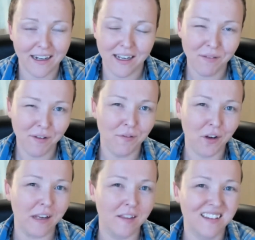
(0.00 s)
And even if you
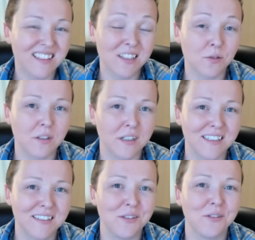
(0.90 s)
hit the
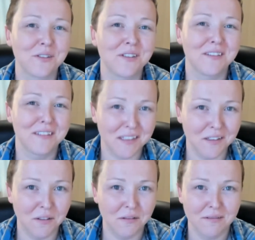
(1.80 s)
thesaurus, you're
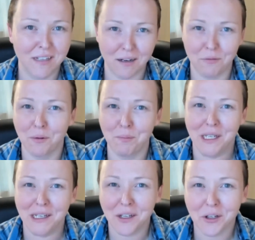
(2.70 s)
still kind of
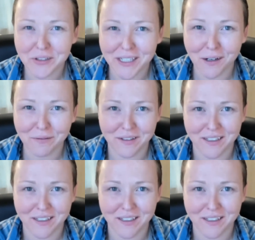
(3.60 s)
repeating yourself?